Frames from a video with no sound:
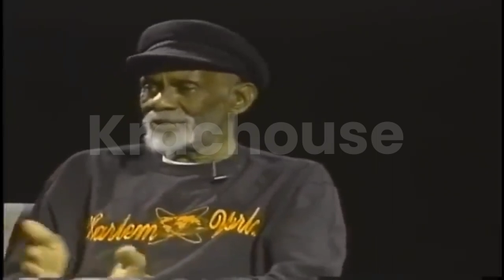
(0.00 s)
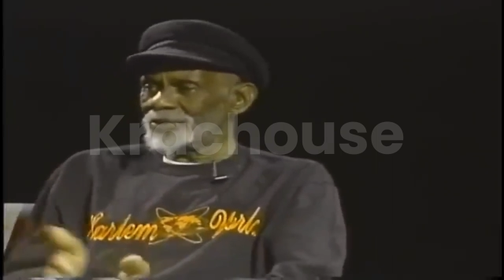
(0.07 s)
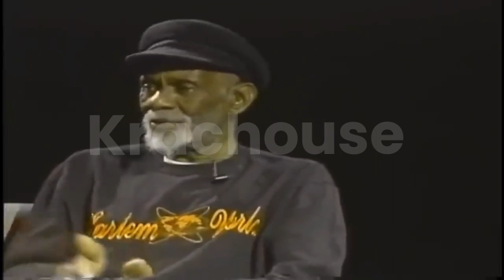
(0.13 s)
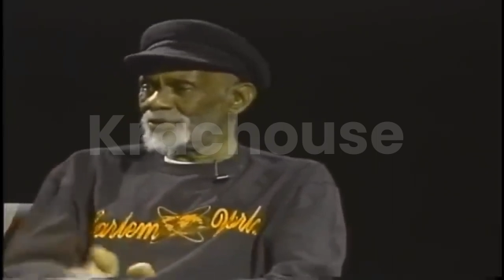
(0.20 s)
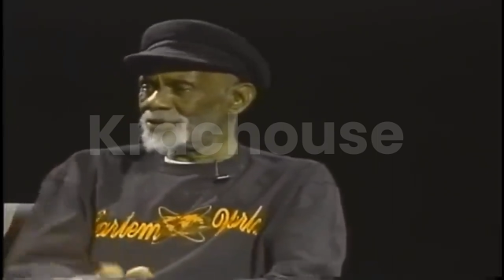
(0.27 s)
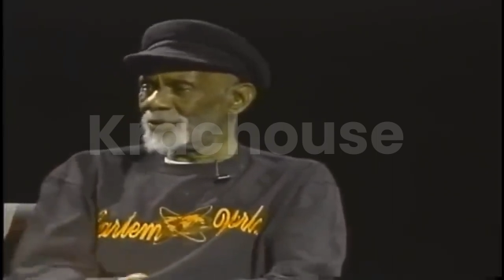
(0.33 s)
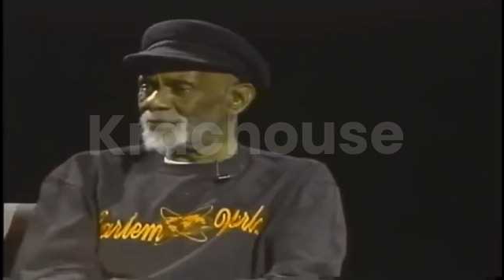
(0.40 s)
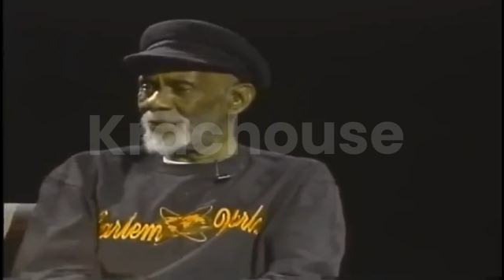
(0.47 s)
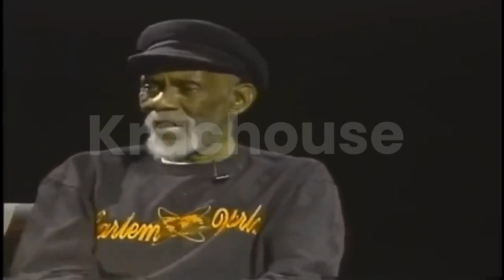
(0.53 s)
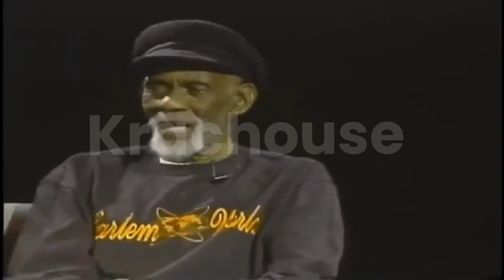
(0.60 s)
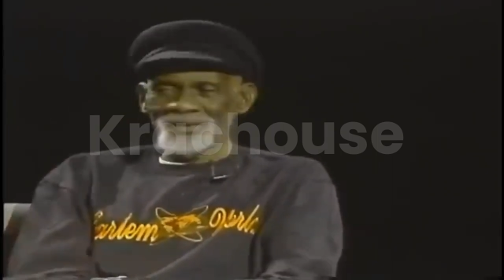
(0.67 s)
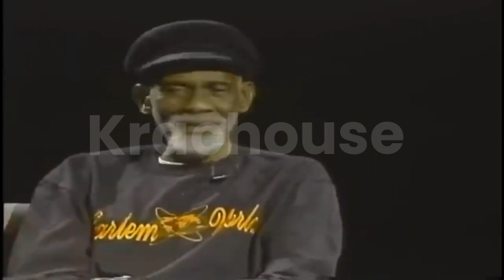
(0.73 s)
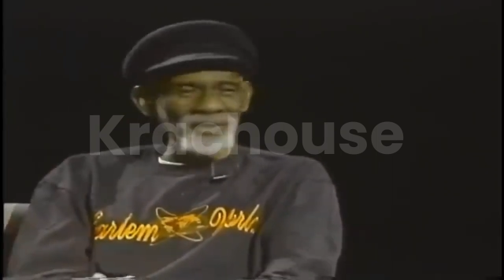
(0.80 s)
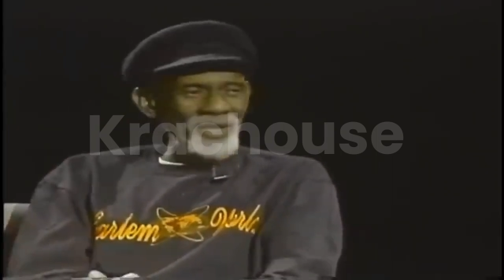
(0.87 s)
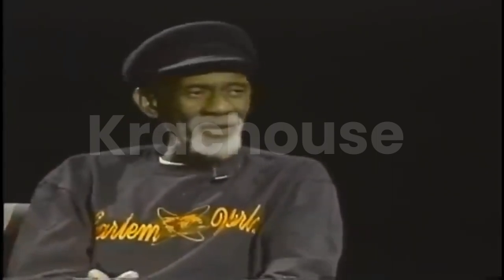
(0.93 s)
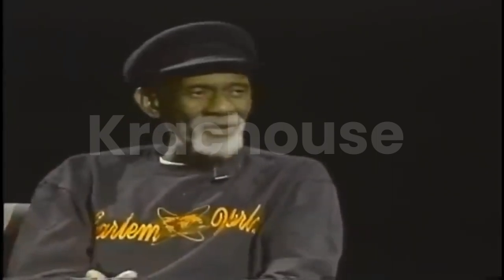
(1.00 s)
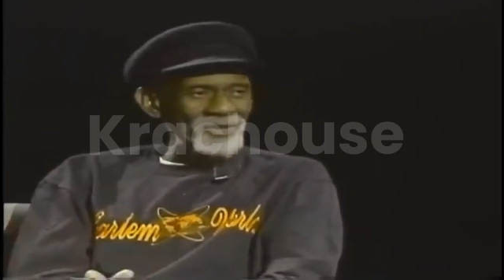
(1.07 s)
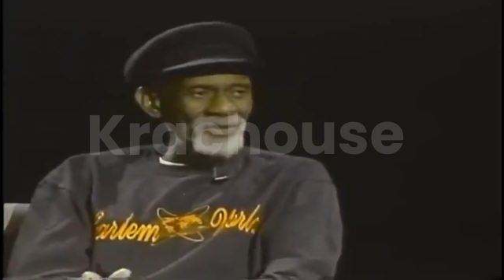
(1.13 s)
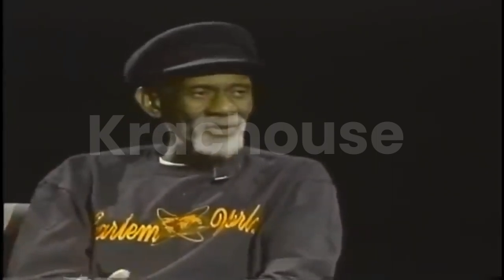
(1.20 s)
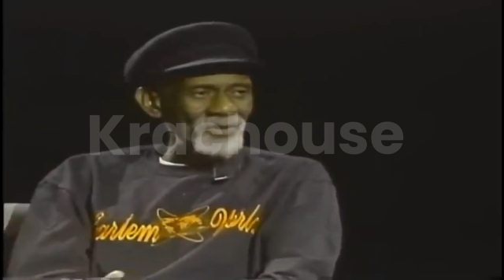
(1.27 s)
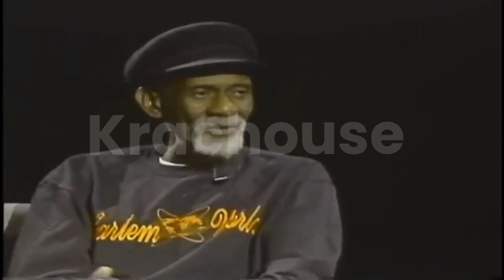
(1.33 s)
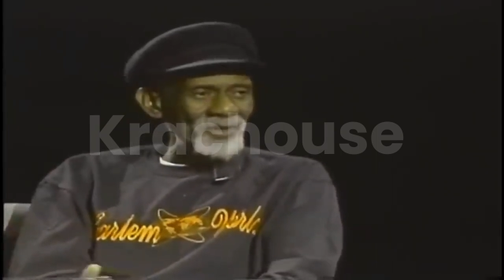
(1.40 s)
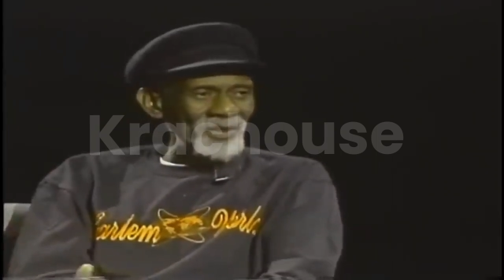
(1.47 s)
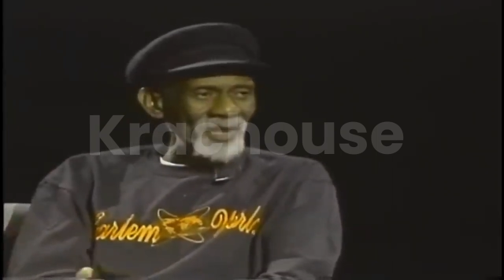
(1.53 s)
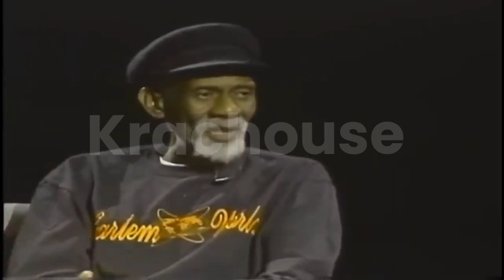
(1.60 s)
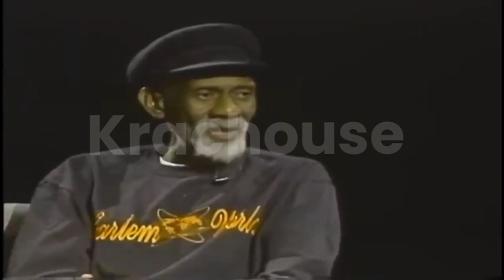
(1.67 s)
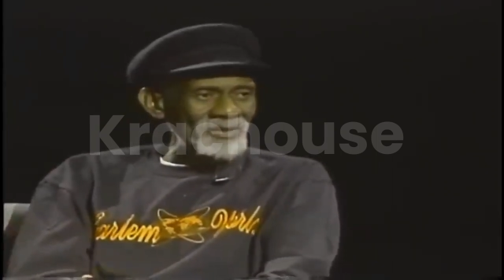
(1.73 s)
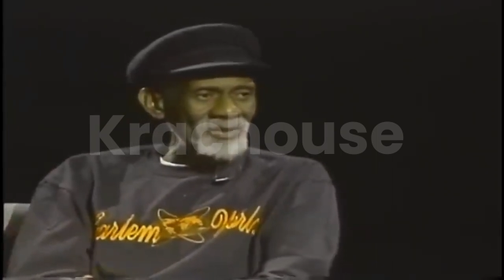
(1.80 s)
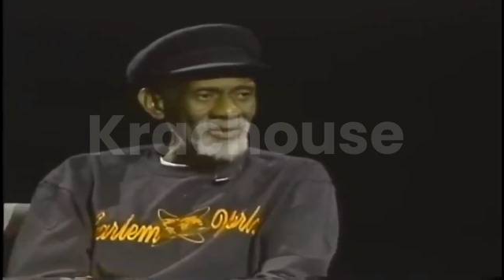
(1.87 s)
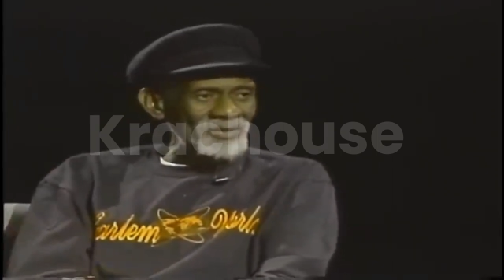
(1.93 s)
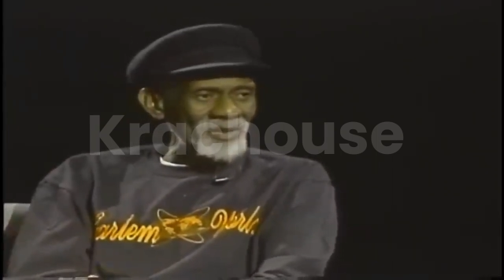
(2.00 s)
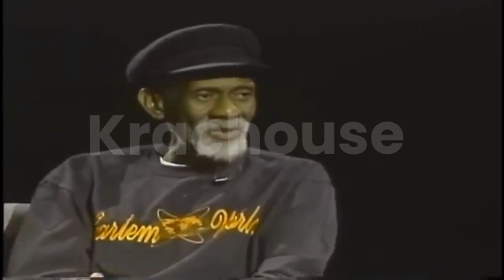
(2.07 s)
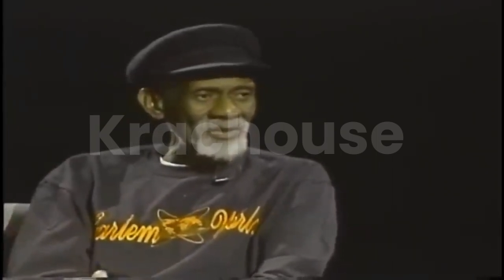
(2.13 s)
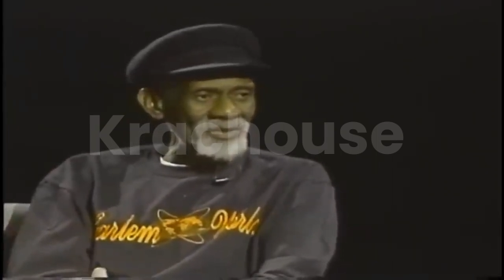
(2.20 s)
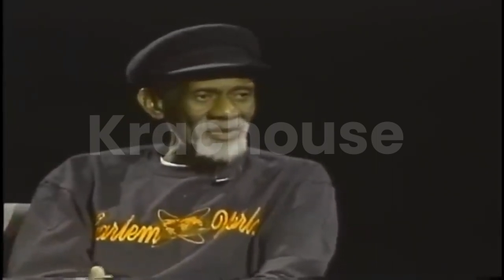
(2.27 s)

so surprising that he's curing AIDS and sickle